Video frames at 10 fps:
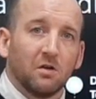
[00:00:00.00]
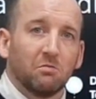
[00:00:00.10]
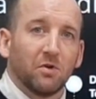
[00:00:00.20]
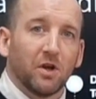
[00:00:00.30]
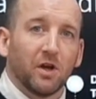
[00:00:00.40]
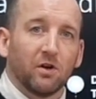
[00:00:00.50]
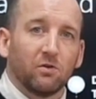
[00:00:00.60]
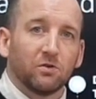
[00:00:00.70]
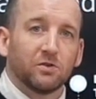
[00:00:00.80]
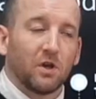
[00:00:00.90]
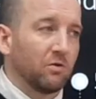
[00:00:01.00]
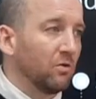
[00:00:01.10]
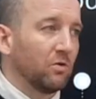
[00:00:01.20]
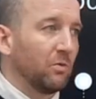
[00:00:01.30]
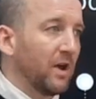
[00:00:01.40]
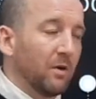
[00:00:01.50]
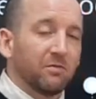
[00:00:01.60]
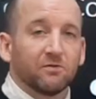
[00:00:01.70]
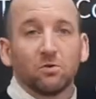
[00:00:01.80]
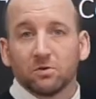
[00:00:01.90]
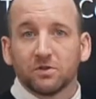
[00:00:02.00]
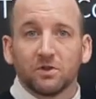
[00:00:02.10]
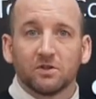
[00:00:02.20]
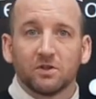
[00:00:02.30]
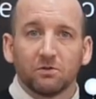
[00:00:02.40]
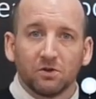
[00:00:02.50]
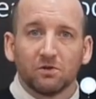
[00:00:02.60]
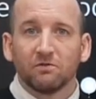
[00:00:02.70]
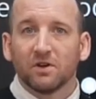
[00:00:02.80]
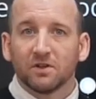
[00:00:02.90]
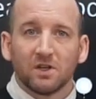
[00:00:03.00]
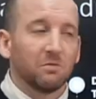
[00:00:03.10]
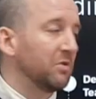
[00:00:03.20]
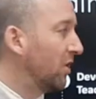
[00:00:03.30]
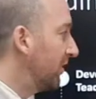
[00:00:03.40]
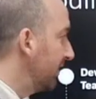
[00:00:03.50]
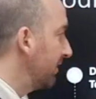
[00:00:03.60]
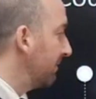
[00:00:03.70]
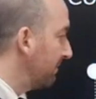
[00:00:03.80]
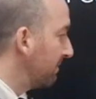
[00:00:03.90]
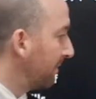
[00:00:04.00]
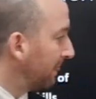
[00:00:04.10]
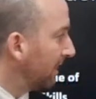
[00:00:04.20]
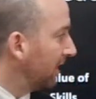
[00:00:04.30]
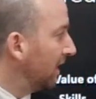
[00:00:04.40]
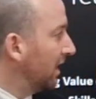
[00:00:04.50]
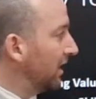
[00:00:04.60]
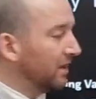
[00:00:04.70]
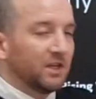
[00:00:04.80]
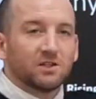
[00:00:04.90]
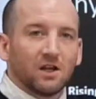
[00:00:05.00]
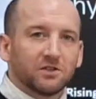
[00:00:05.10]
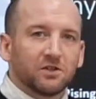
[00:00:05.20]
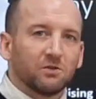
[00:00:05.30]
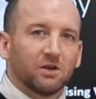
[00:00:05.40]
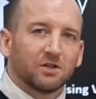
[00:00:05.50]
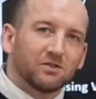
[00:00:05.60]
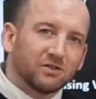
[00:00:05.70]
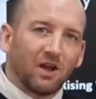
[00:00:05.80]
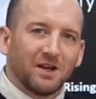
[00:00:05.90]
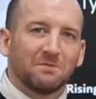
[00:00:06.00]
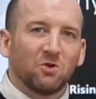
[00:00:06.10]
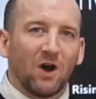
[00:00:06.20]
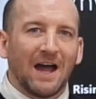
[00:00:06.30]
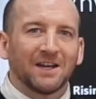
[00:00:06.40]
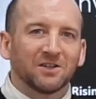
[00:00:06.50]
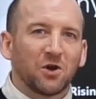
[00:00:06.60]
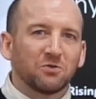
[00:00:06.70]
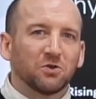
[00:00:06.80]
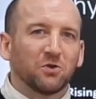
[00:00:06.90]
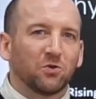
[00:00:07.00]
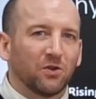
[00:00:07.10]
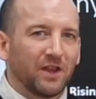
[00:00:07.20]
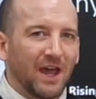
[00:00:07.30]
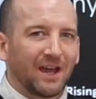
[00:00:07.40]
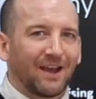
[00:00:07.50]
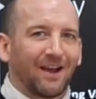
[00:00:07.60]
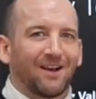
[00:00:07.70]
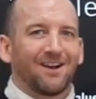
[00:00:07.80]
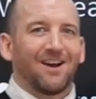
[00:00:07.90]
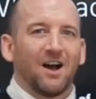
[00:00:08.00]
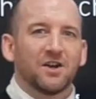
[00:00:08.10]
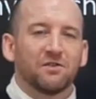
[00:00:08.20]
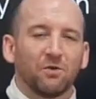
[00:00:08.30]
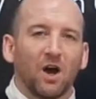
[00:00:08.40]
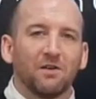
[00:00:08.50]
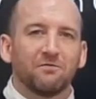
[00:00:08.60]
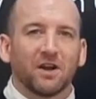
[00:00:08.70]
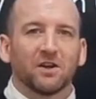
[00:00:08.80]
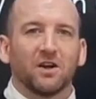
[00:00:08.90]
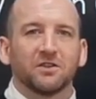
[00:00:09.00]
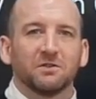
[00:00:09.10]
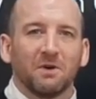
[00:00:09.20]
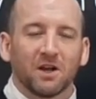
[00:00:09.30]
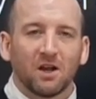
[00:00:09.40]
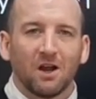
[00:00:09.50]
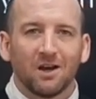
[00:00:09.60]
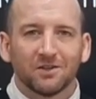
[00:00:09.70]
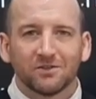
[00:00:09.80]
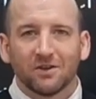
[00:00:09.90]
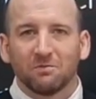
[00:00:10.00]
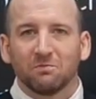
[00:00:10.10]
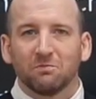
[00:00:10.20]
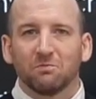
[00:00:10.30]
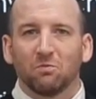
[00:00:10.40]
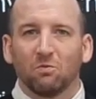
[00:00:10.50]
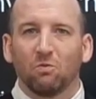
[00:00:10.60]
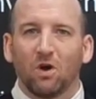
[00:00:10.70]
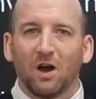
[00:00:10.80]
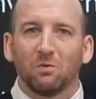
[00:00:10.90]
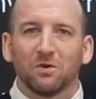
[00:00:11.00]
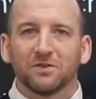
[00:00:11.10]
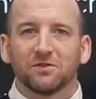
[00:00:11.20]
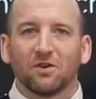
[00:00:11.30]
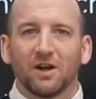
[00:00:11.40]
but also all the way up, of course, until university and beyond. These last two are slightly more anecdotal. They're kind of what I've recognised in my class and what I want to try